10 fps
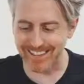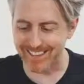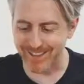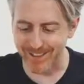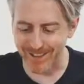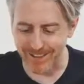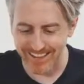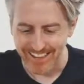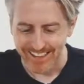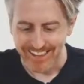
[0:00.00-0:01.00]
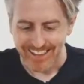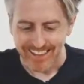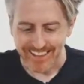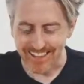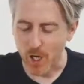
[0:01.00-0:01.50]
this, dude.
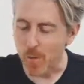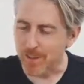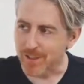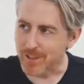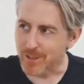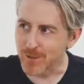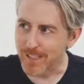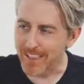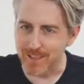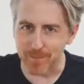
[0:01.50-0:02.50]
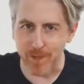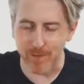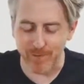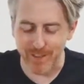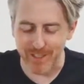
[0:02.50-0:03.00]
It's like opening the suitcase in Pulp
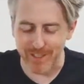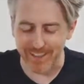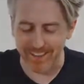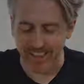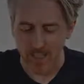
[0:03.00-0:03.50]
Fiction.